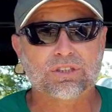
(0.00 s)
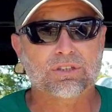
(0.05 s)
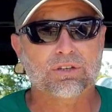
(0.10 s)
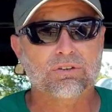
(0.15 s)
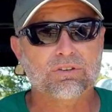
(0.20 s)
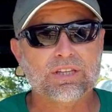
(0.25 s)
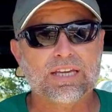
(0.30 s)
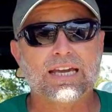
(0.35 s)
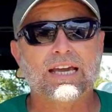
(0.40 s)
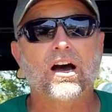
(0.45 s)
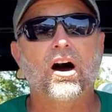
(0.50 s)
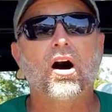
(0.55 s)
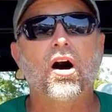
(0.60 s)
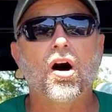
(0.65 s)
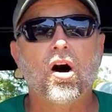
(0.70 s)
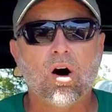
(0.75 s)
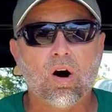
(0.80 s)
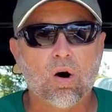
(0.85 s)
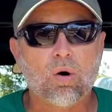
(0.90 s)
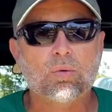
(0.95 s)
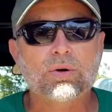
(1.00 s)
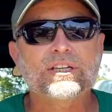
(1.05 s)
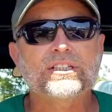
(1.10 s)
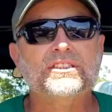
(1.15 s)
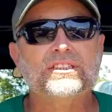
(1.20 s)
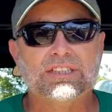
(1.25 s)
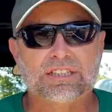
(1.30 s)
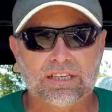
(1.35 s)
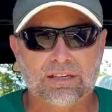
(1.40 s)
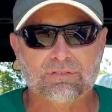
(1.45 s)
They always
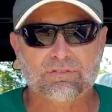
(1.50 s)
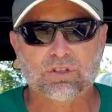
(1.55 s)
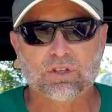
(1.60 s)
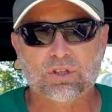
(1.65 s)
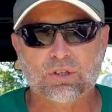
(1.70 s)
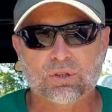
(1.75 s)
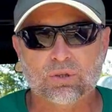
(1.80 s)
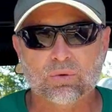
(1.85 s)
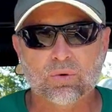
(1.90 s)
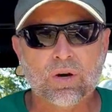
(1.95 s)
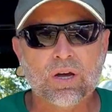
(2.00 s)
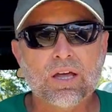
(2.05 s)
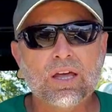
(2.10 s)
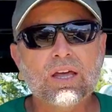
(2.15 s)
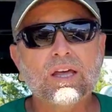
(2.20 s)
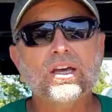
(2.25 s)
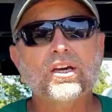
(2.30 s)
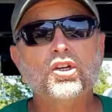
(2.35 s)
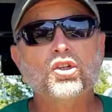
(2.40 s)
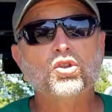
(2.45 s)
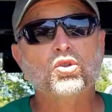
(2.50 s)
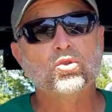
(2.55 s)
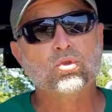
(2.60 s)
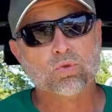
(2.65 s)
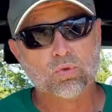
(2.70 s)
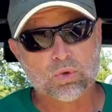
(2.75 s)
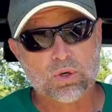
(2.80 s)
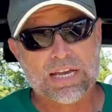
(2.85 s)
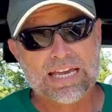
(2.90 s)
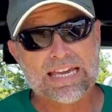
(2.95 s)
give you
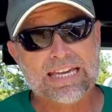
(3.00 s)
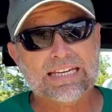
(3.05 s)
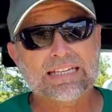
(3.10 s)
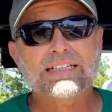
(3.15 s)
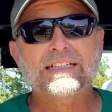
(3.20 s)
great